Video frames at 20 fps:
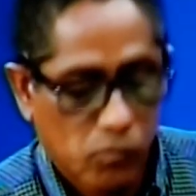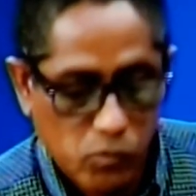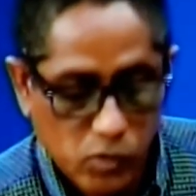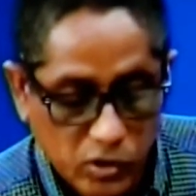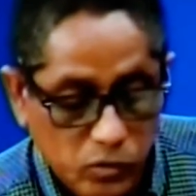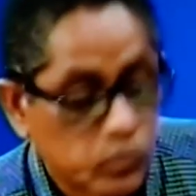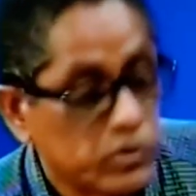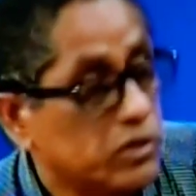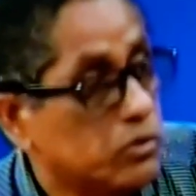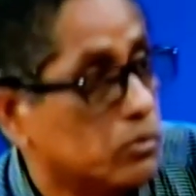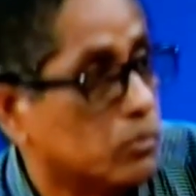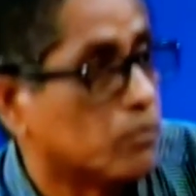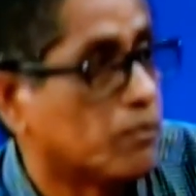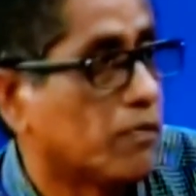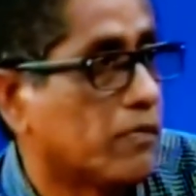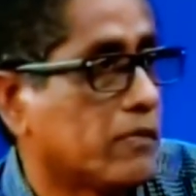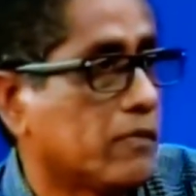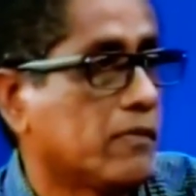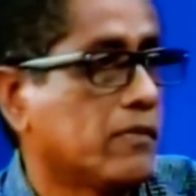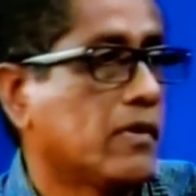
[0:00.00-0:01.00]
what we do
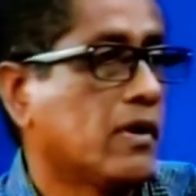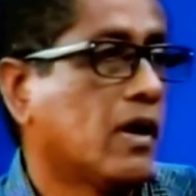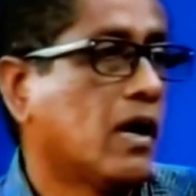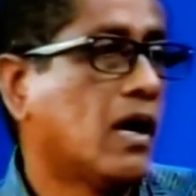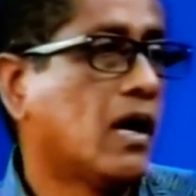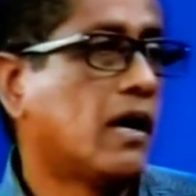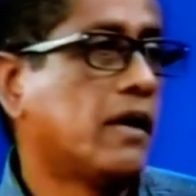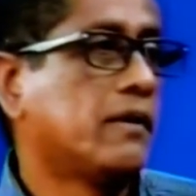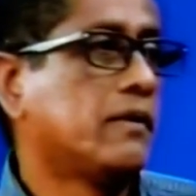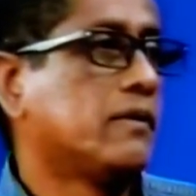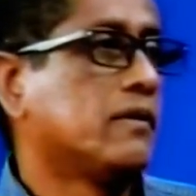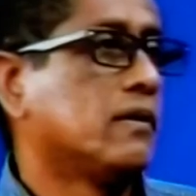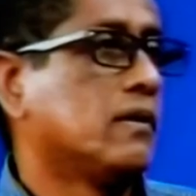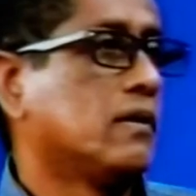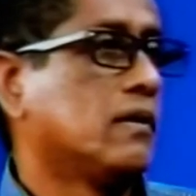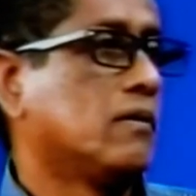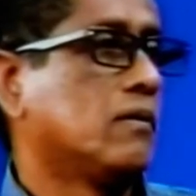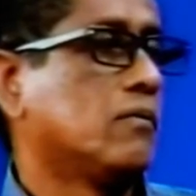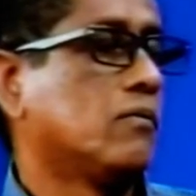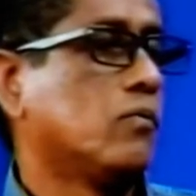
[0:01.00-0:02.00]
and
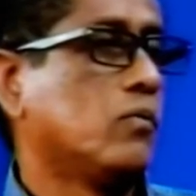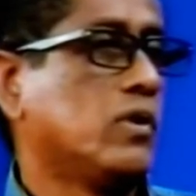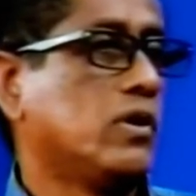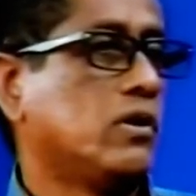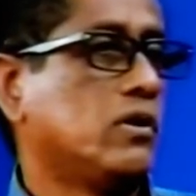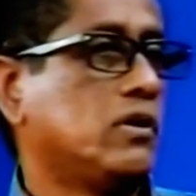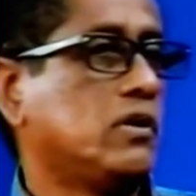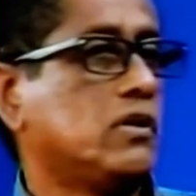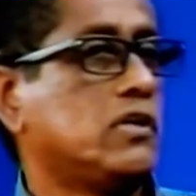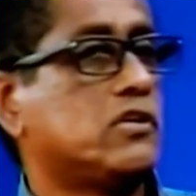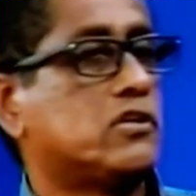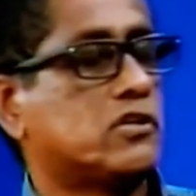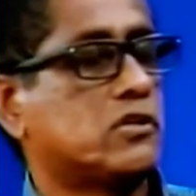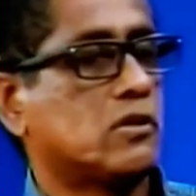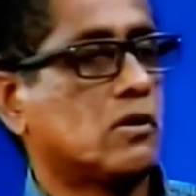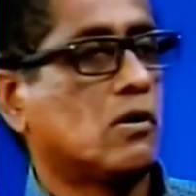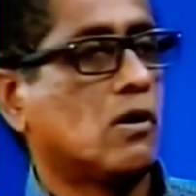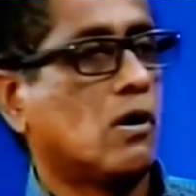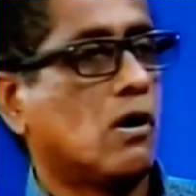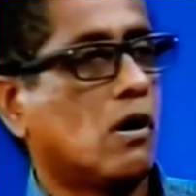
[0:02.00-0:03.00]
we
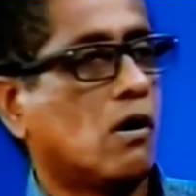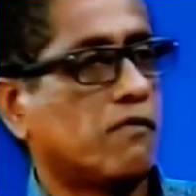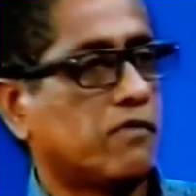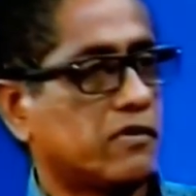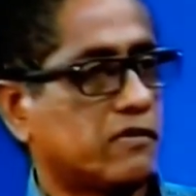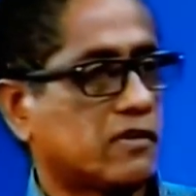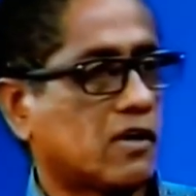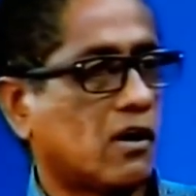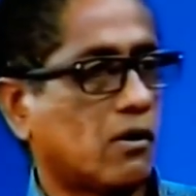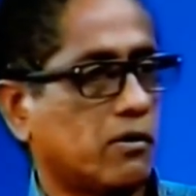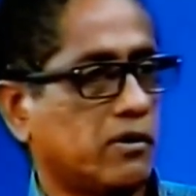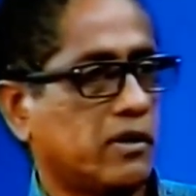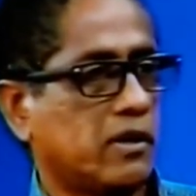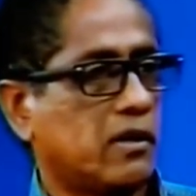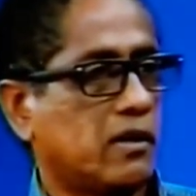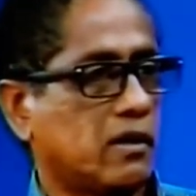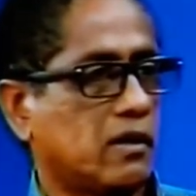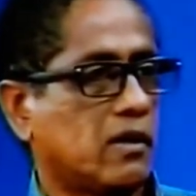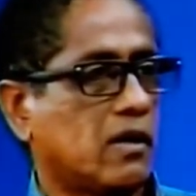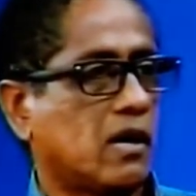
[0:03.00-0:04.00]
each officer out
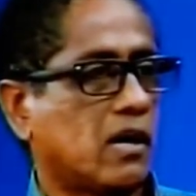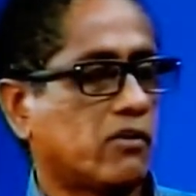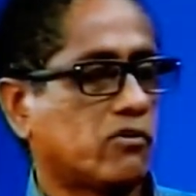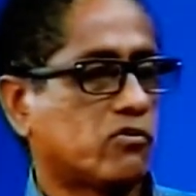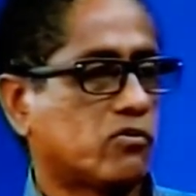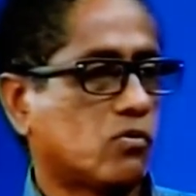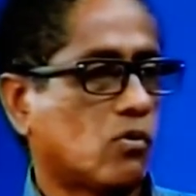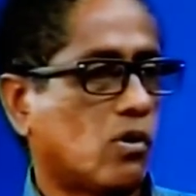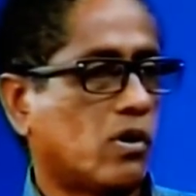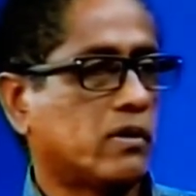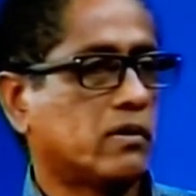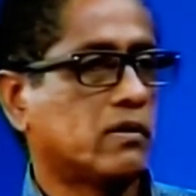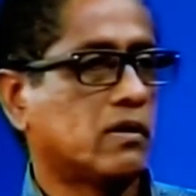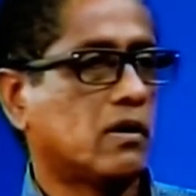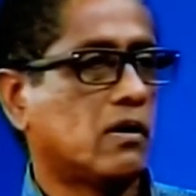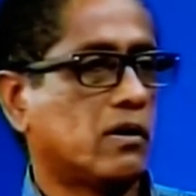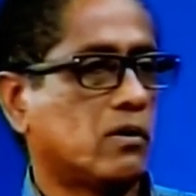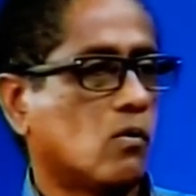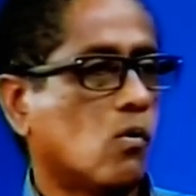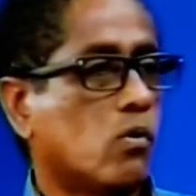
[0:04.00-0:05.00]
there has sworn
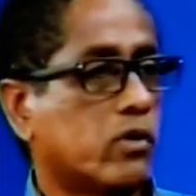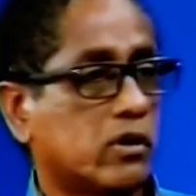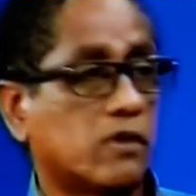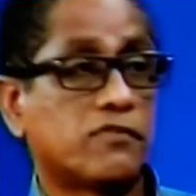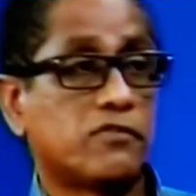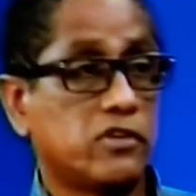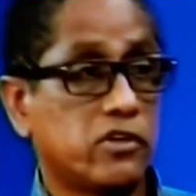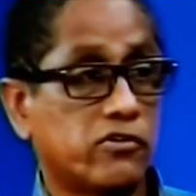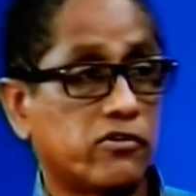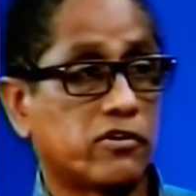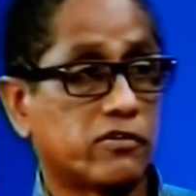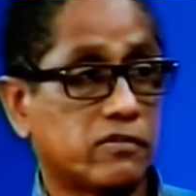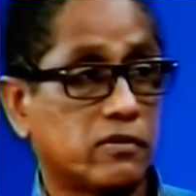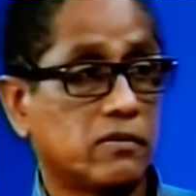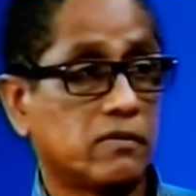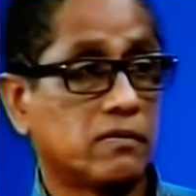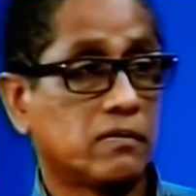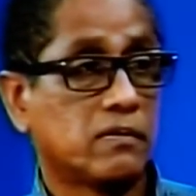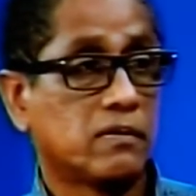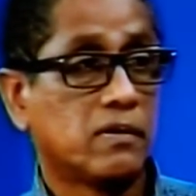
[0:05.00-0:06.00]
a oath of
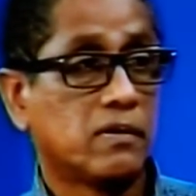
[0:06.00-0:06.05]
secrecy